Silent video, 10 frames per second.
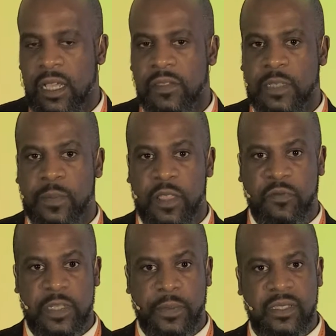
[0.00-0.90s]
that's both
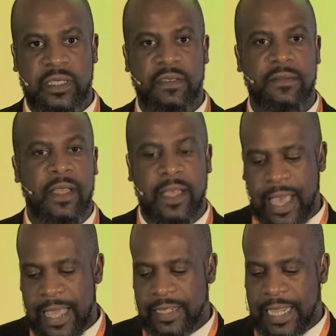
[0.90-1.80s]
responsive
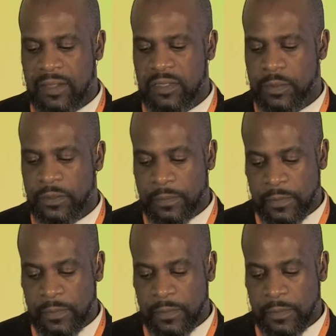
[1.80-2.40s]
and accountable.